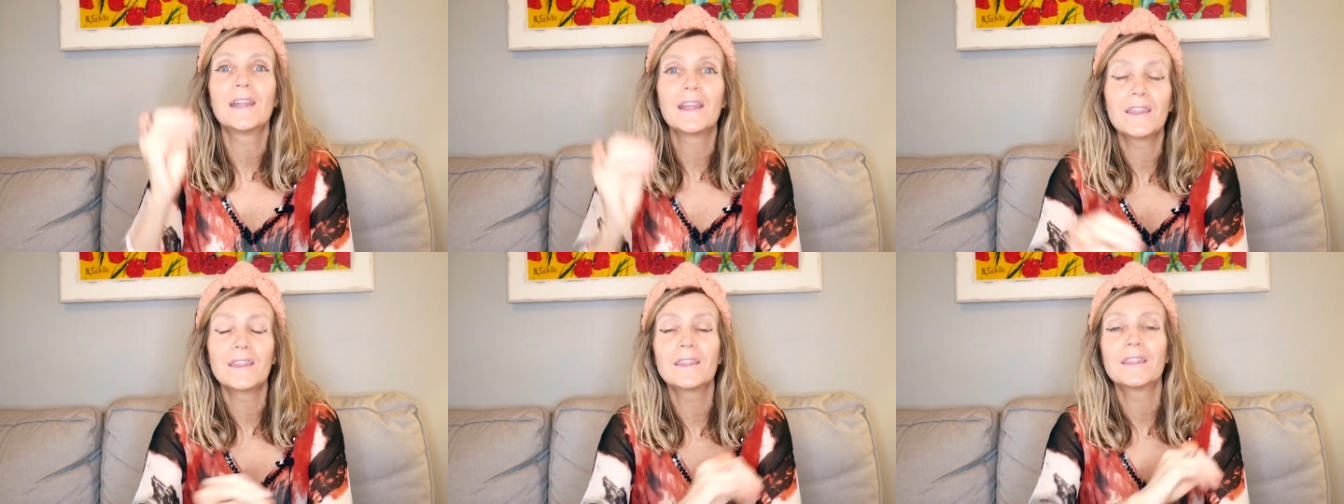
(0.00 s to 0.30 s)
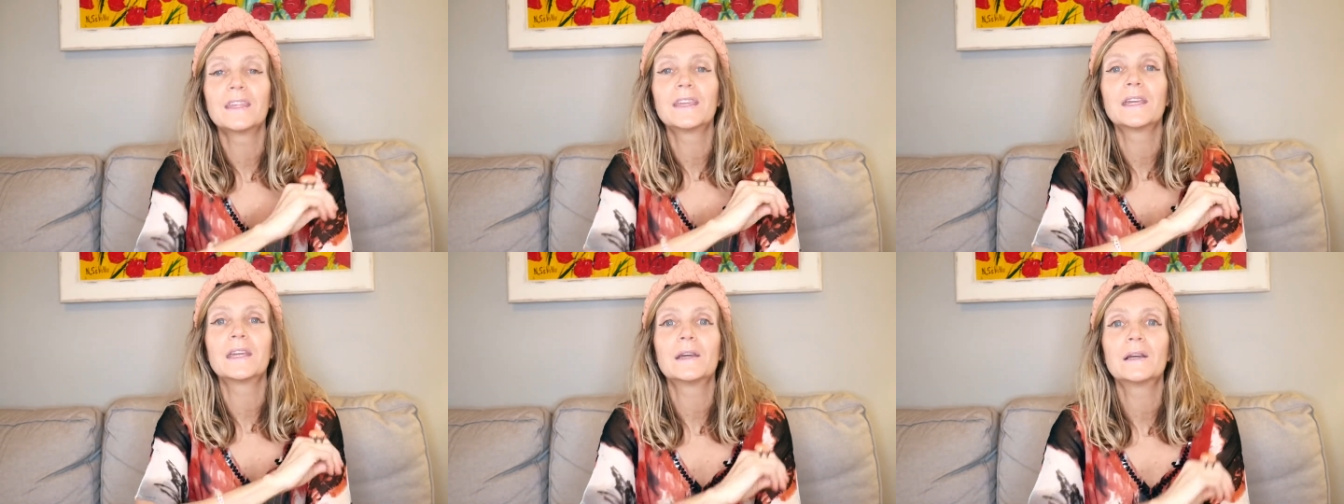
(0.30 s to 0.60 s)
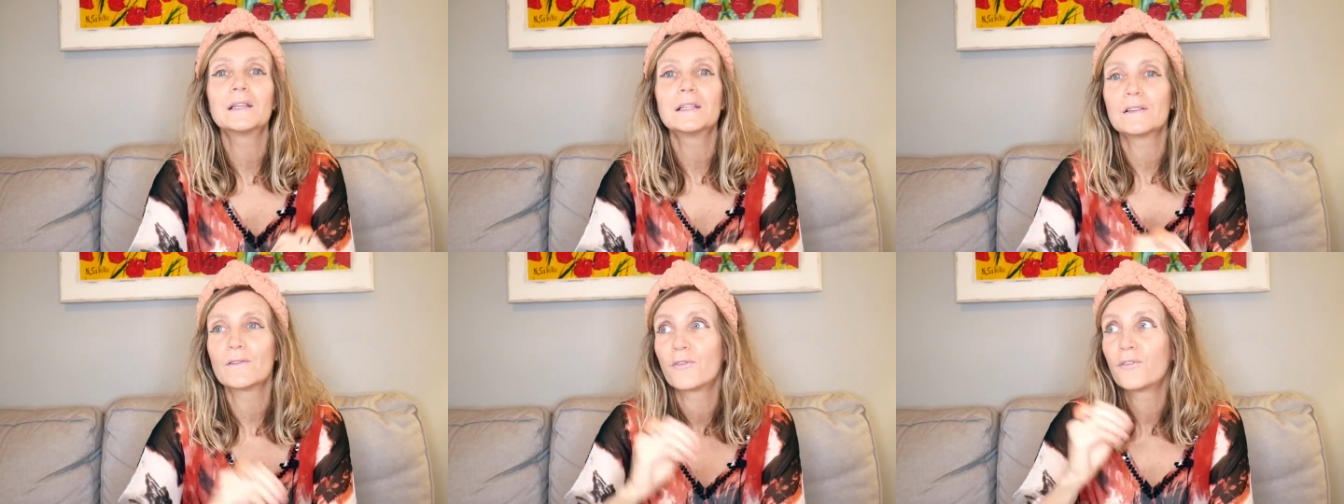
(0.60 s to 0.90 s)
in the
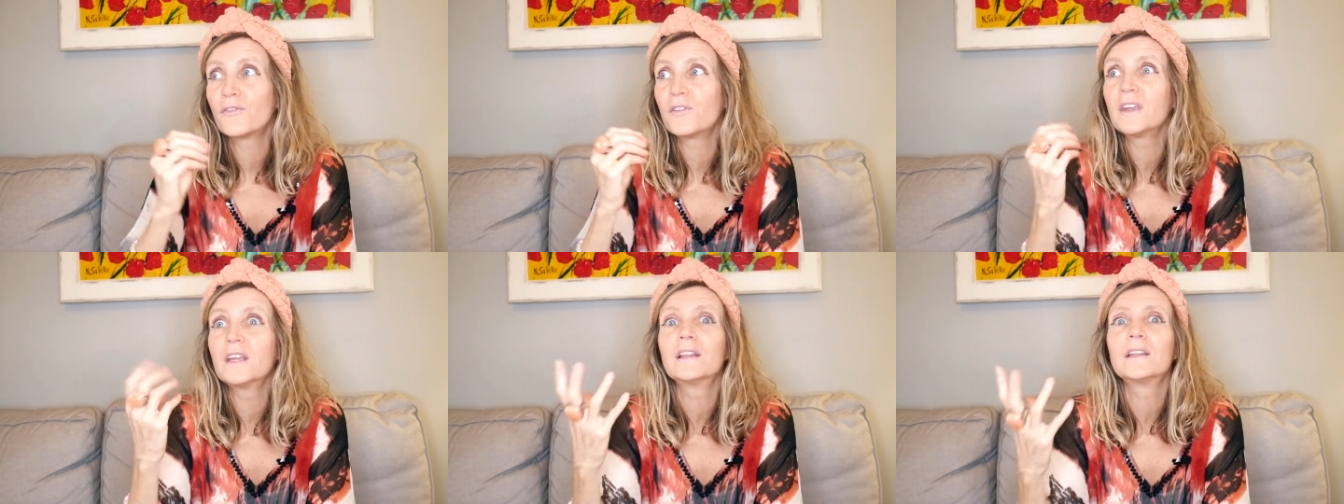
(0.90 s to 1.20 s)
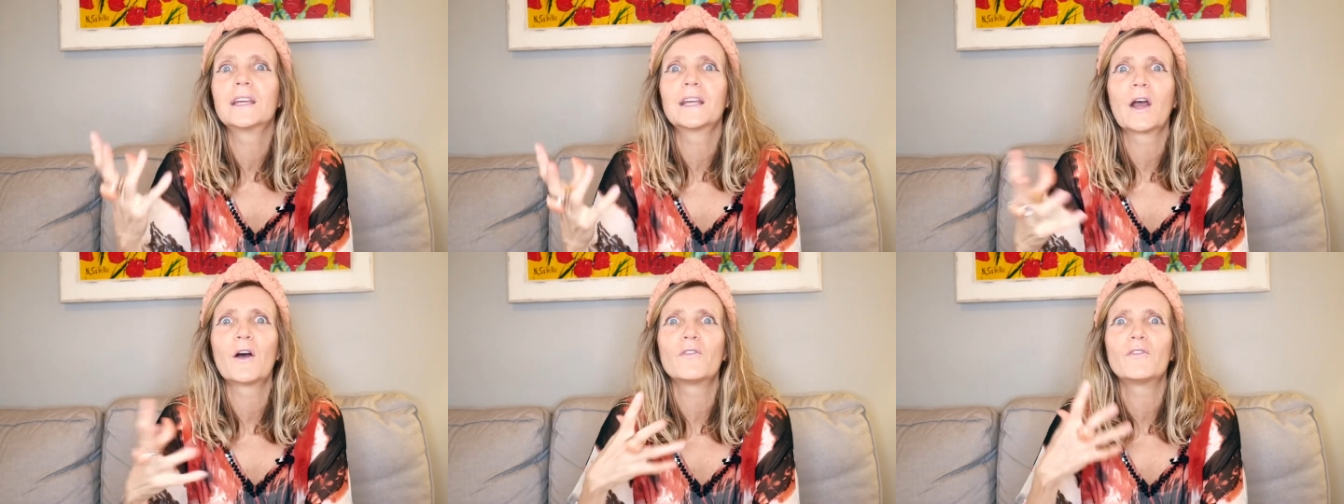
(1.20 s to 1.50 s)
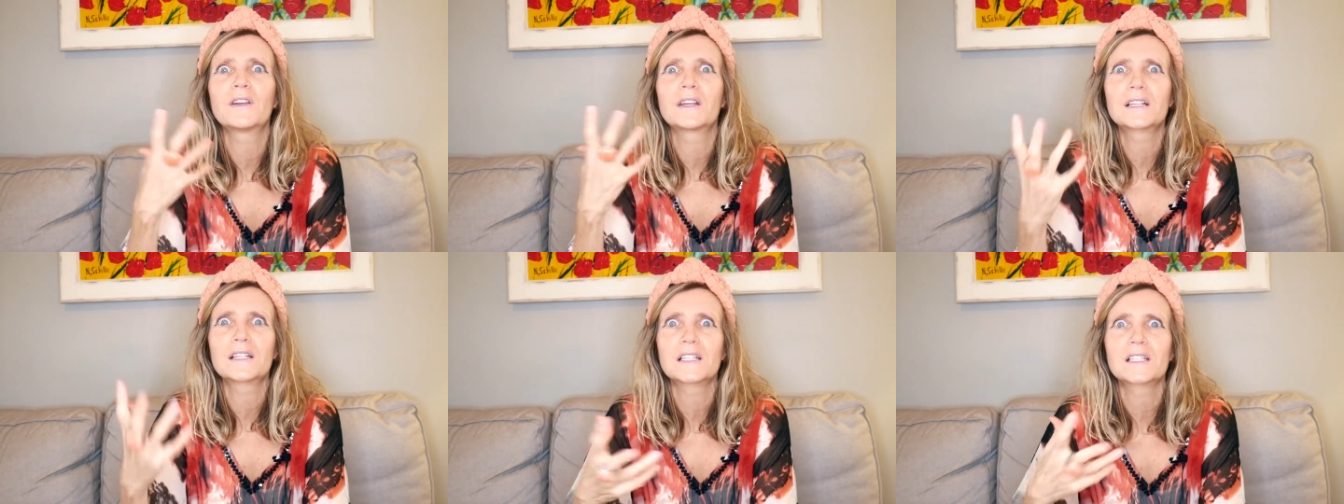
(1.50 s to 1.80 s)
feeling of
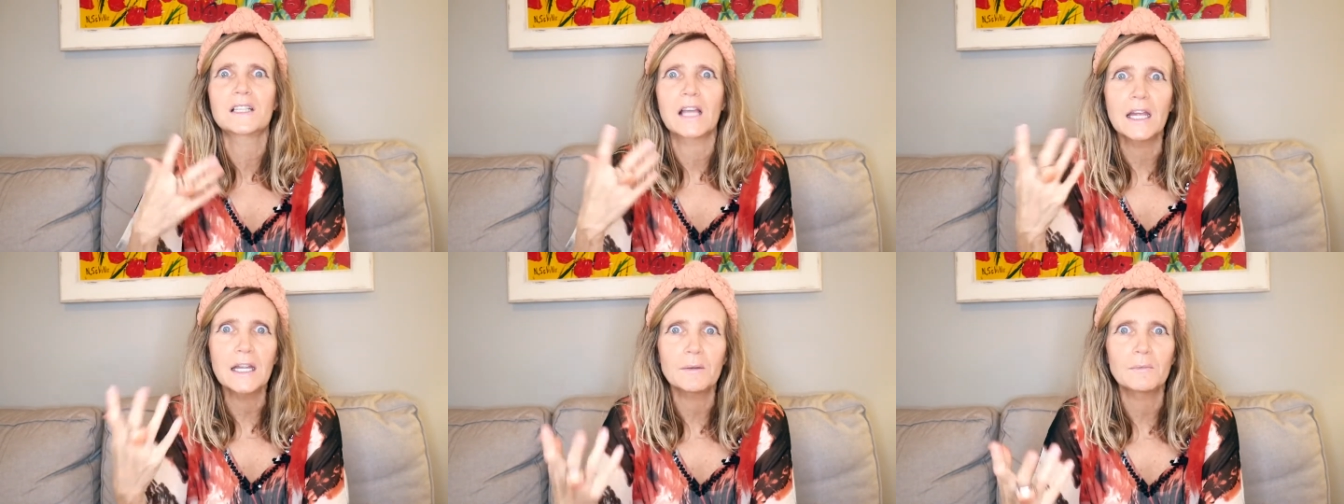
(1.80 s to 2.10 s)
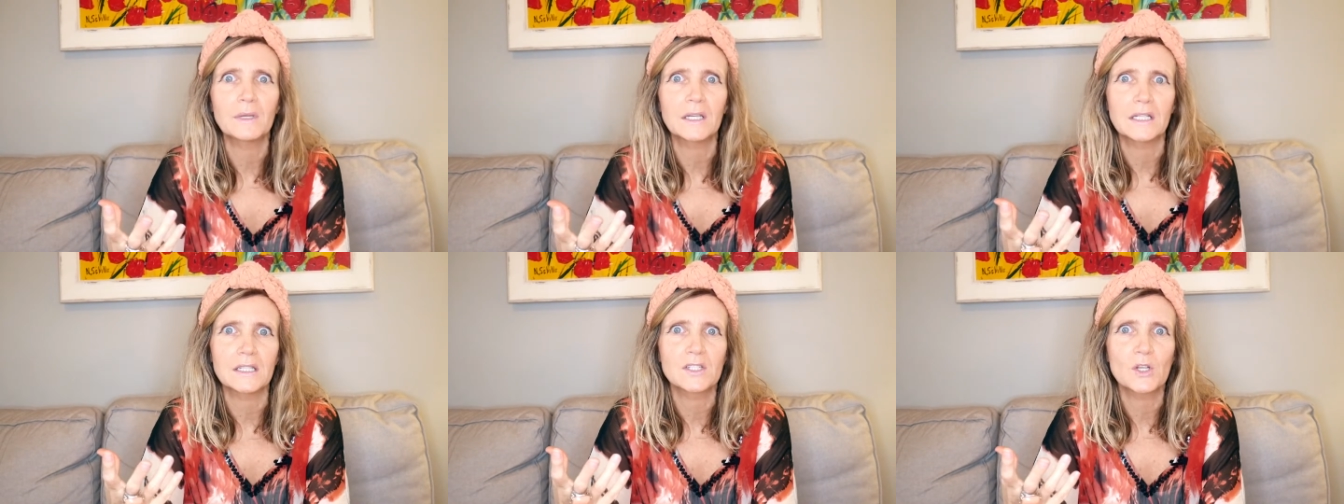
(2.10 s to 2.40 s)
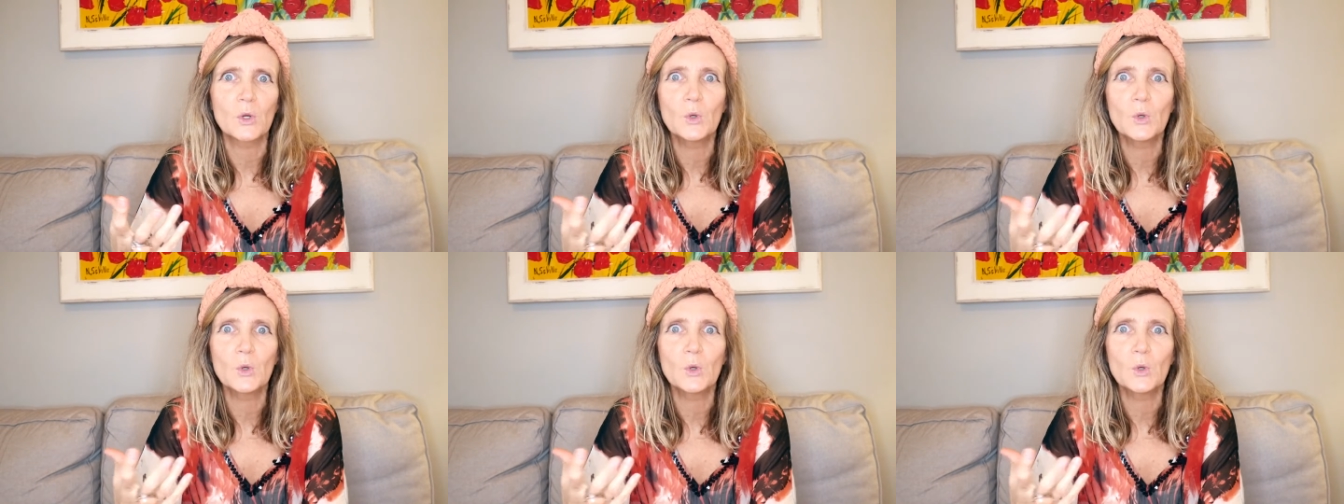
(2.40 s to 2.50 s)
excitement.